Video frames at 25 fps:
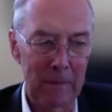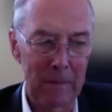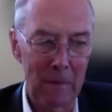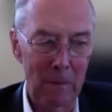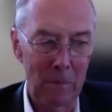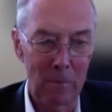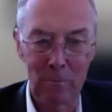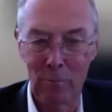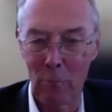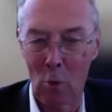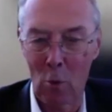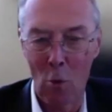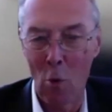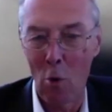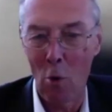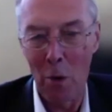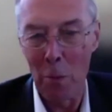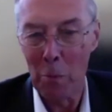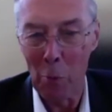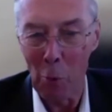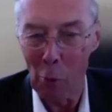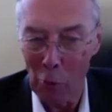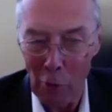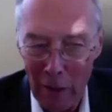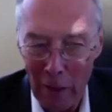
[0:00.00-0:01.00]

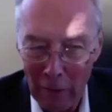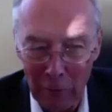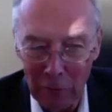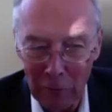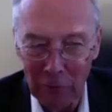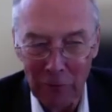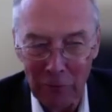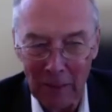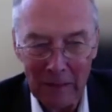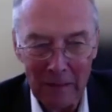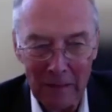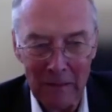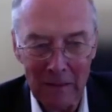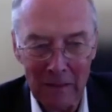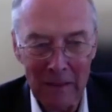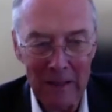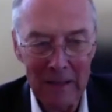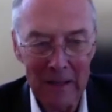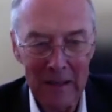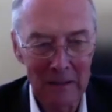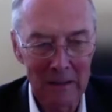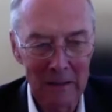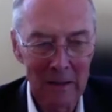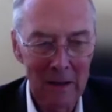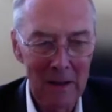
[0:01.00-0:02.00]
horribleness
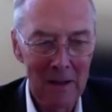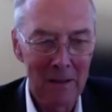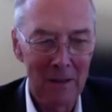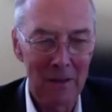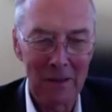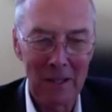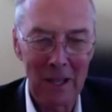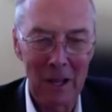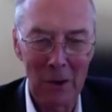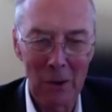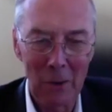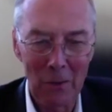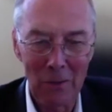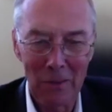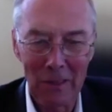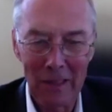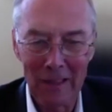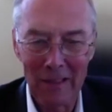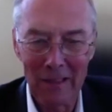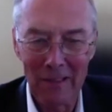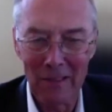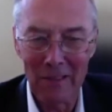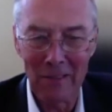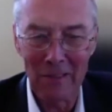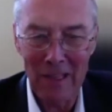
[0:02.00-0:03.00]
that
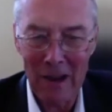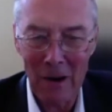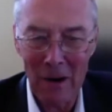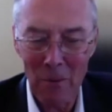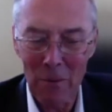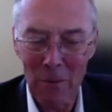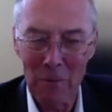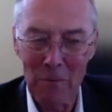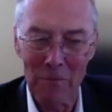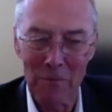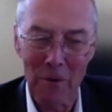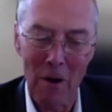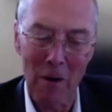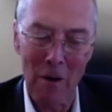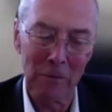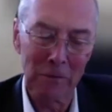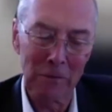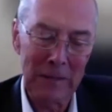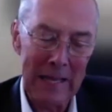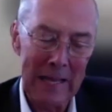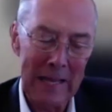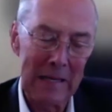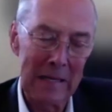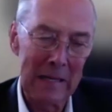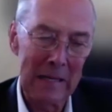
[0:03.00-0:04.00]
they're involved
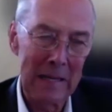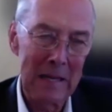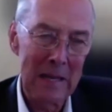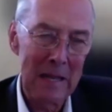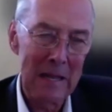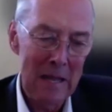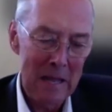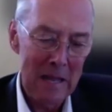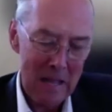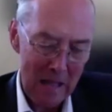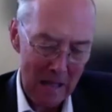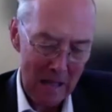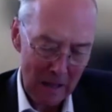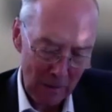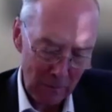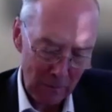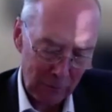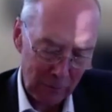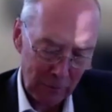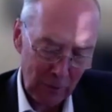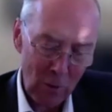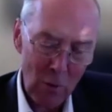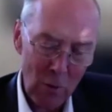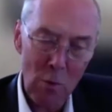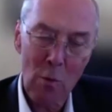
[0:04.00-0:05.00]
in. And
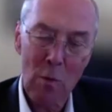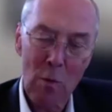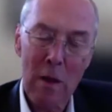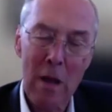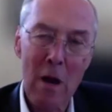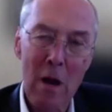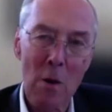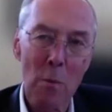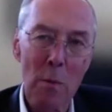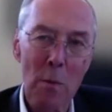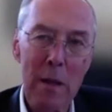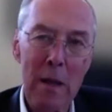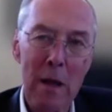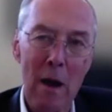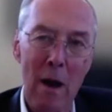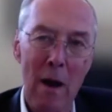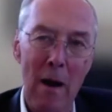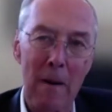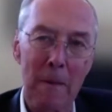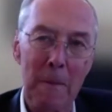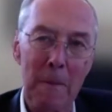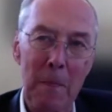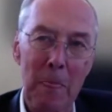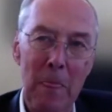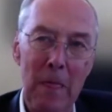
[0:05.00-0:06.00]
so here we
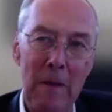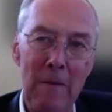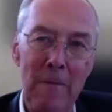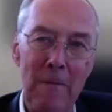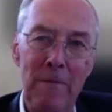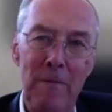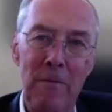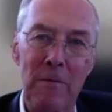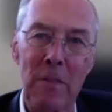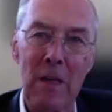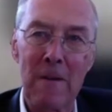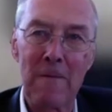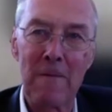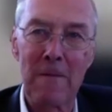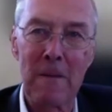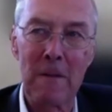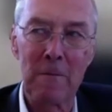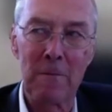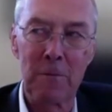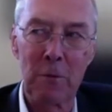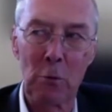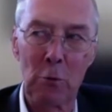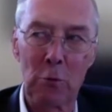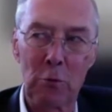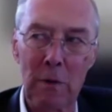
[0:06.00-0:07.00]
are, they've
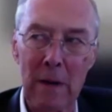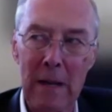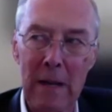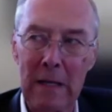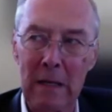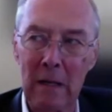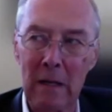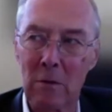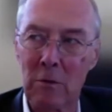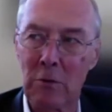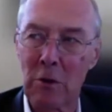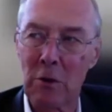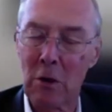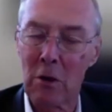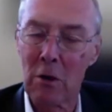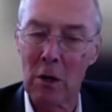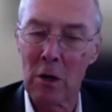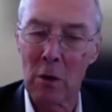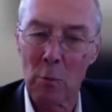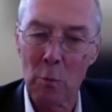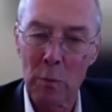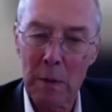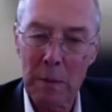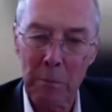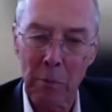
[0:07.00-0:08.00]
infiltrated, they're going to
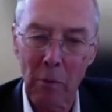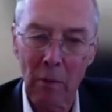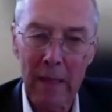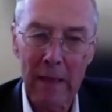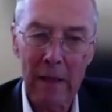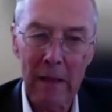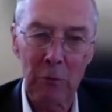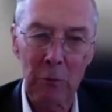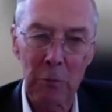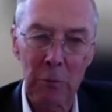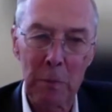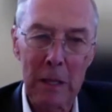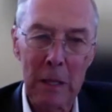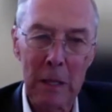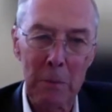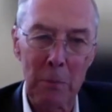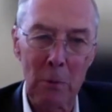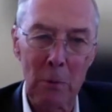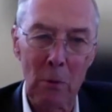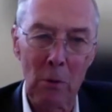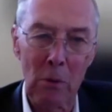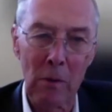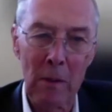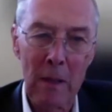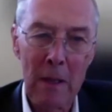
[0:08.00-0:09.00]
replace
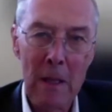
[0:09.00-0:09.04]
people